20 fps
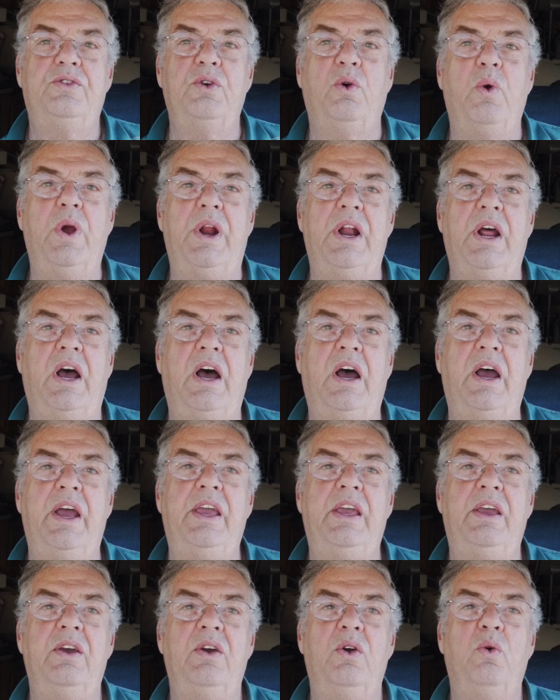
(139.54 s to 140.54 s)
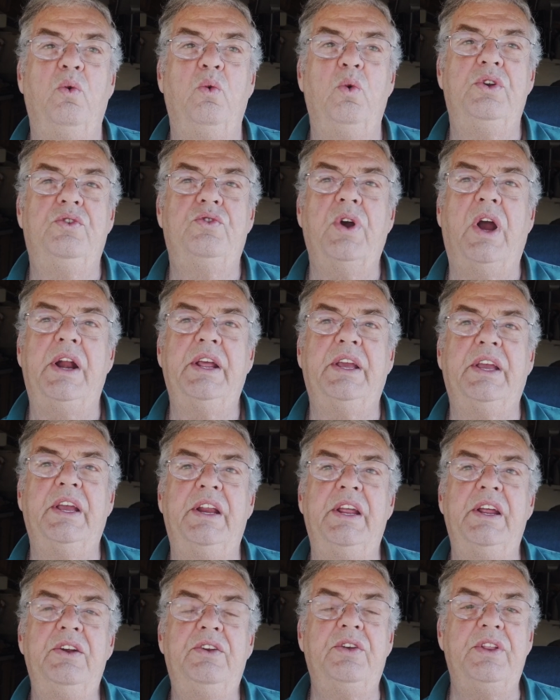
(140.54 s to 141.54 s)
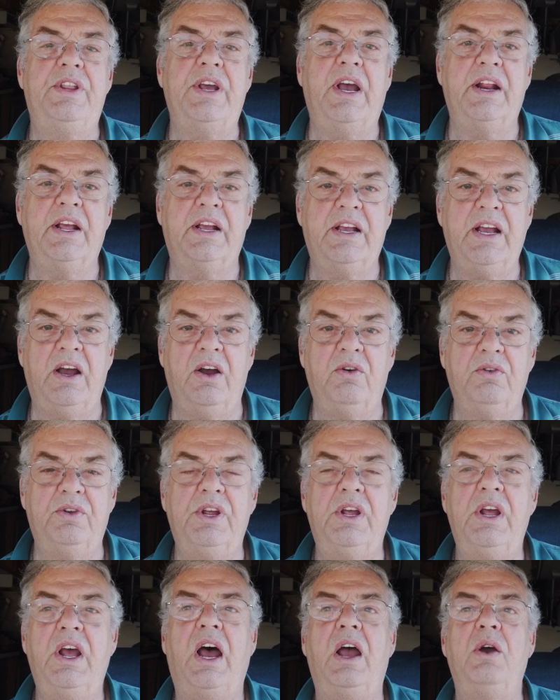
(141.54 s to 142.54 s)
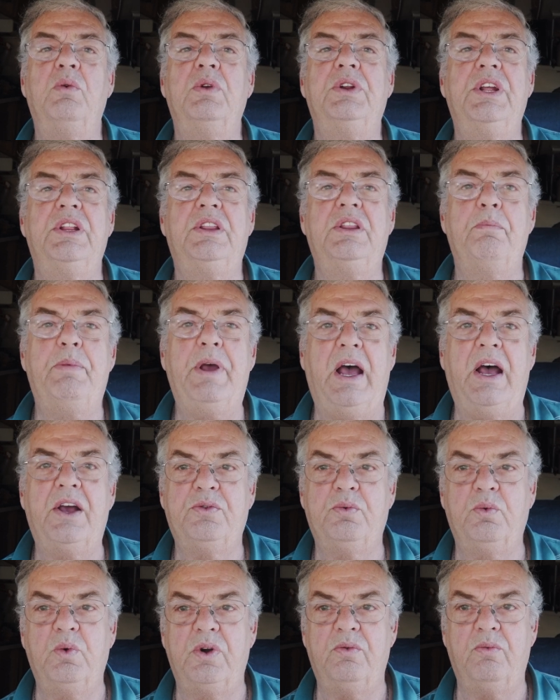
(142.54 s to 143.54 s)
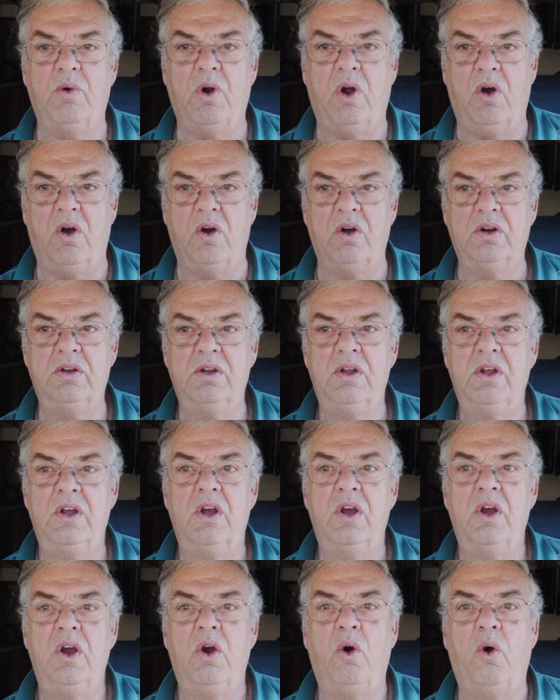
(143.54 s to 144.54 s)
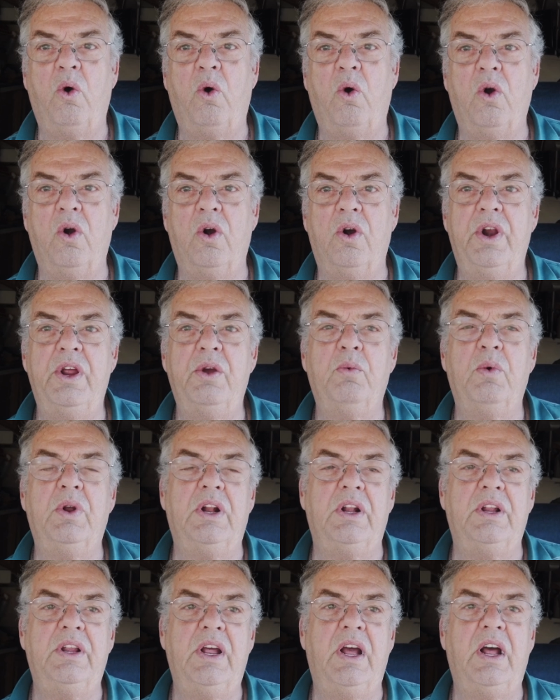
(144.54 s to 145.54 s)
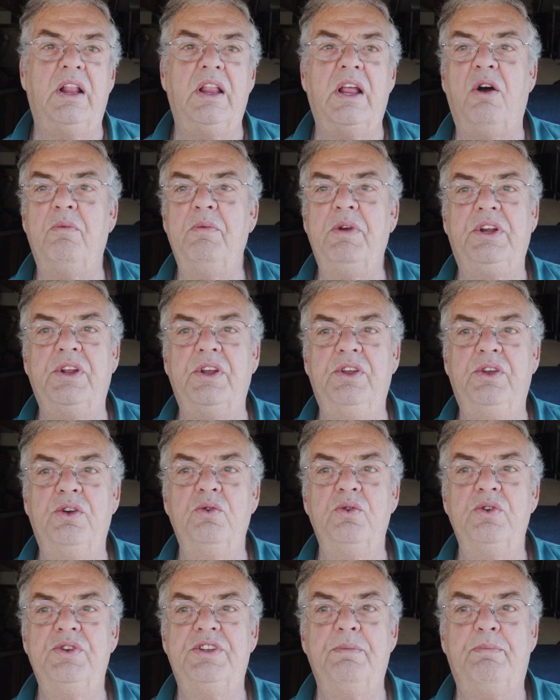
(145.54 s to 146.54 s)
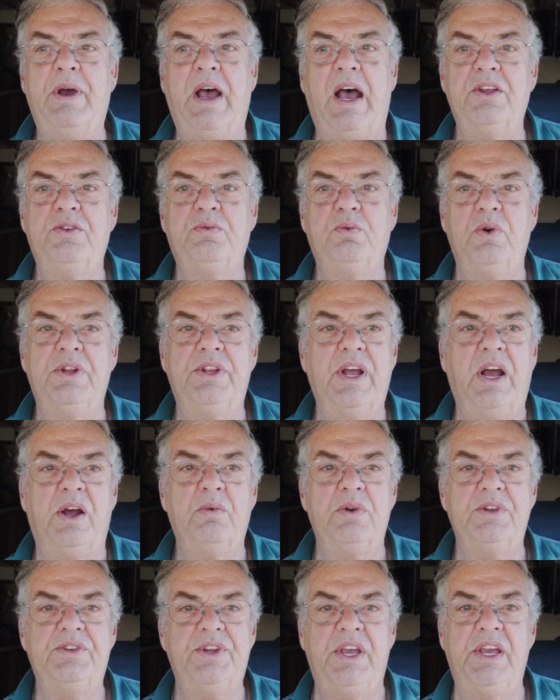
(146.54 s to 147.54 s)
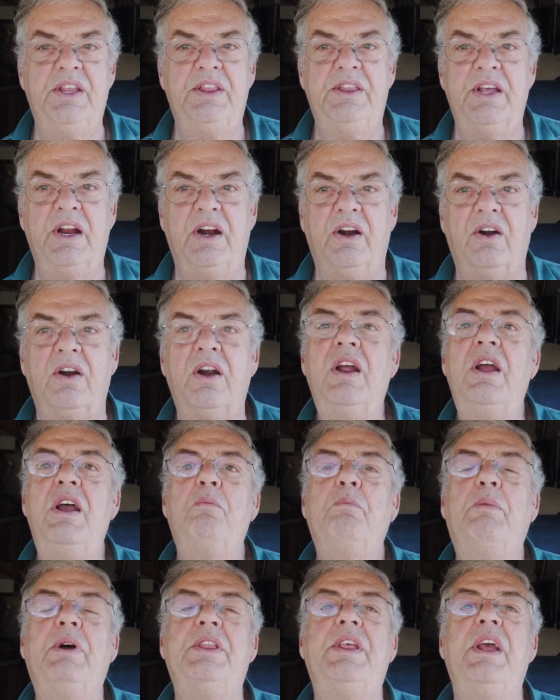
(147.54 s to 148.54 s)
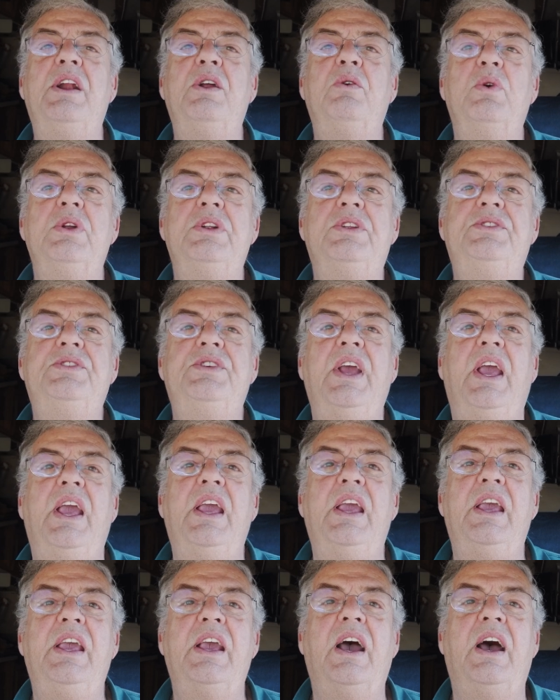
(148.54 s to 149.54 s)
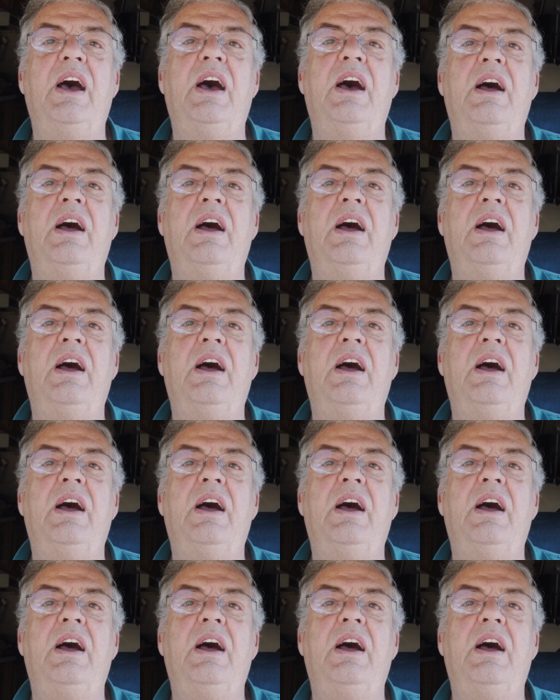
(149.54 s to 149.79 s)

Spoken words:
So when I would try to get into that account, I would get the password wrong. Or it would allow me to use the password that was in there, but then it would say,